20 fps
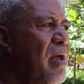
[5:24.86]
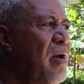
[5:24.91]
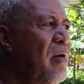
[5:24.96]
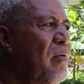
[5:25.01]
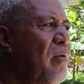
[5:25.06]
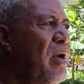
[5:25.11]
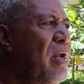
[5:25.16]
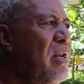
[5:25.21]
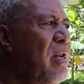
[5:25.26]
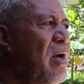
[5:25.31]

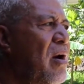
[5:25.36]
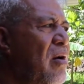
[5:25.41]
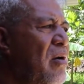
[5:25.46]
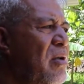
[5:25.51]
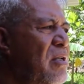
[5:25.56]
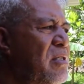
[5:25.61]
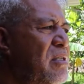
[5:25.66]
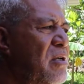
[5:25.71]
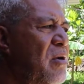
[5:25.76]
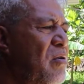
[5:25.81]
Right now
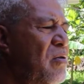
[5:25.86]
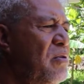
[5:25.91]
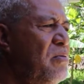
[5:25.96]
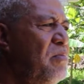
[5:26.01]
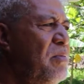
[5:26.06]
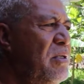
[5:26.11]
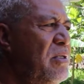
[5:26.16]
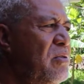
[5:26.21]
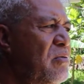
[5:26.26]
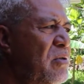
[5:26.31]
it goes
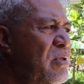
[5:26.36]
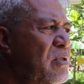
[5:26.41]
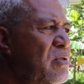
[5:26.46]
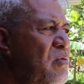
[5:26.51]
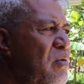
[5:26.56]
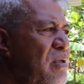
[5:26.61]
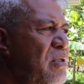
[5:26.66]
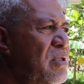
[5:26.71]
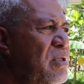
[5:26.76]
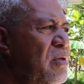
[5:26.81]
between
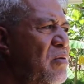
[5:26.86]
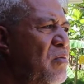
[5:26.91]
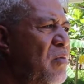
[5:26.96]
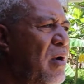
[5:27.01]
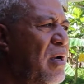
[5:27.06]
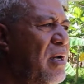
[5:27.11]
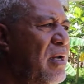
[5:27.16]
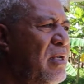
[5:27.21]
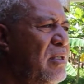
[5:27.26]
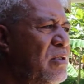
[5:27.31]

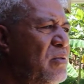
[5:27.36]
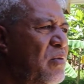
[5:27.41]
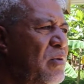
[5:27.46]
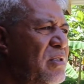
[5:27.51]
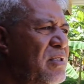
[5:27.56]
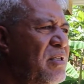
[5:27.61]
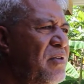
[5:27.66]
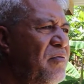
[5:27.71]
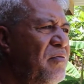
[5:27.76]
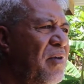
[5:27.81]
21 and
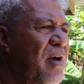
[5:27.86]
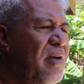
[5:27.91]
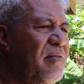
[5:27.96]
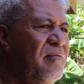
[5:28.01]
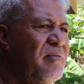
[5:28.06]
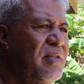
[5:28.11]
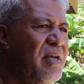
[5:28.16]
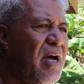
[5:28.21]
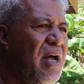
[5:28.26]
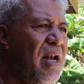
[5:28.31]

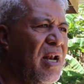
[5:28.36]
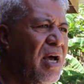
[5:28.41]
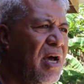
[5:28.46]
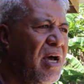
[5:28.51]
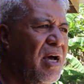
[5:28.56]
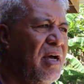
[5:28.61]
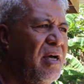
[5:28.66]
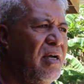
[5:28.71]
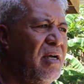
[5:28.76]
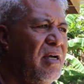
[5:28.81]
25
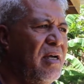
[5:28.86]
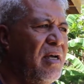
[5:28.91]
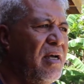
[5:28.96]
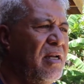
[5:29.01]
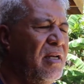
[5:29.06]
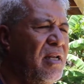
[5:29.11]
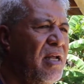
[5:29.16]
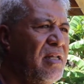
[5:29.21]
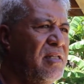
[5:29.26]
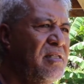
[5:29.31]
tala.
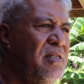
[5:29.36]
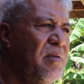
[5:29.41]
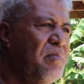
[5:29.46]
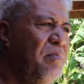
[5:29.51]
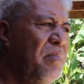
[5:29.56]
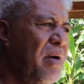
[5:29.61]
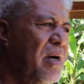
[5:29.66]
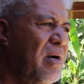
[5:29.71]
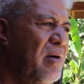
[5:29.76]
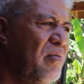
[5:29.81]
That's
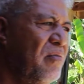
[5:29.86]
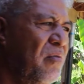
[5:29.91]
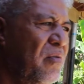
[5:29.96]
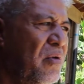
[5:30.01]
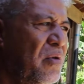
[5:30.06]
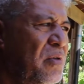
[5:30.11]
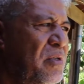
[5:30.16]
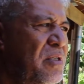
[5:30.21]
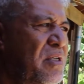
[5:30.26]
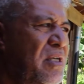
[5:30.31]
about
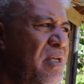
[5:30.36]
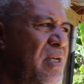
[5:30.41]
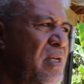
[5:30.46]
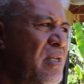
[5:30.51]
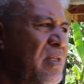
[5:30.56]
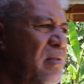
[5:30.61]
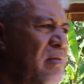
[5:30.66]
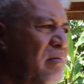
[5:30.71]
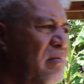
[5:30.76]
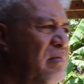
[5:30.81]

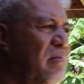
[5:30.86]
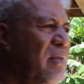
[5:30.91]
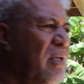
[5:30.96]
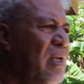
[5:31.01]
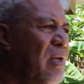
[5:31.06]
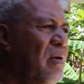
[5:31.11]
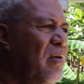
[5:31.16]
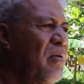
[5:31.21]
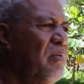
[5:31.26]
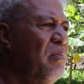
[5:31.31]
13,
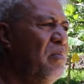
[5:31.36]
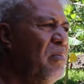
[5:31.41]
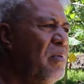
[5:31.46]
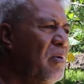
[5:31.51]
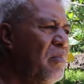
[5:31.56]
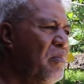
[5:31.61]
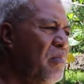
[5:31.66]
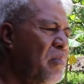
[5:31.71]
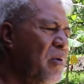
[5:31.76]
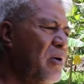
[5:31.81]

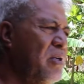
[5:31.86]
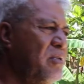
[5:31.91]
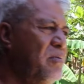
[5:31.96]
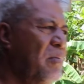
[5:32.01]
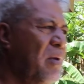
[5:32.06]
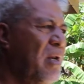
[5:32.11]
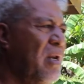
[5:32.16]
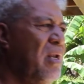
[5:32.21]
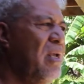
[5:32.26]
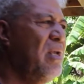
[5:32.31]

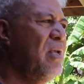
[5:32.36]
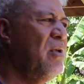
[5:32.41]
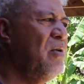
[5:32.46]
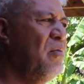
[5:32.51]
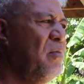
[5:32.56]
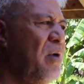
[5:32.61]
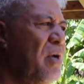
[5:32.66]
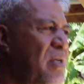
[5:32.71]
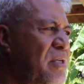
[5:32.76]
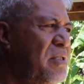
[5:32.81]
approximately
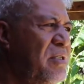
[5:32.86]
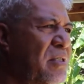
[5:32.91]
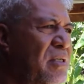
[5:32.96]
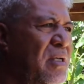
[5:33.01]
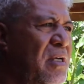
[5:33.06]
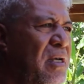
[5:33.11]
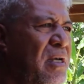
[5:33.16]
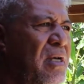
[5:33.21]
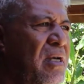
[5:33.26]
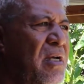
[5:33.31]
US,
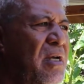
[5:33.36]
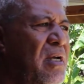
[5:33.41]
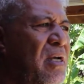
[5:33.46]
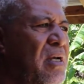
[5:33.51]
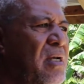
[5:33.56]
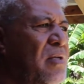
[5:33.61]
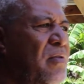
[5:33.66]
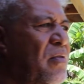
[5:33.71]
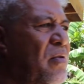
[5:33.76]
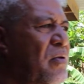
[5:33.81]

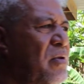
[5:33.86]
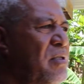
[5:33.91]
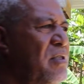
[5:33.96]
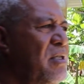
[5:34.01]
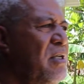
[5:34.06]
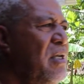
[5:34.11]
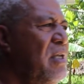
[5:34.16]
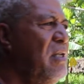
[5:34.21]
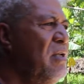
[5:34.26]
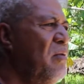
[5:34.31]

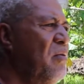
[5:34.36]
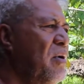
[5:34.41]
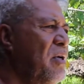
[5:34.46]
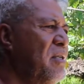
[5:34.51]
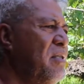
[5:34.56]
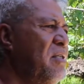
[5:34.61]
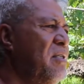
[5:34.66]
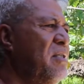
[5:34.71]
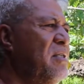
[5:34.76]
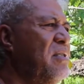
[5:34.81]
13
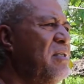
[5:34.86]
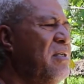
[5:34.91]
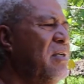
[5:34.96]
US.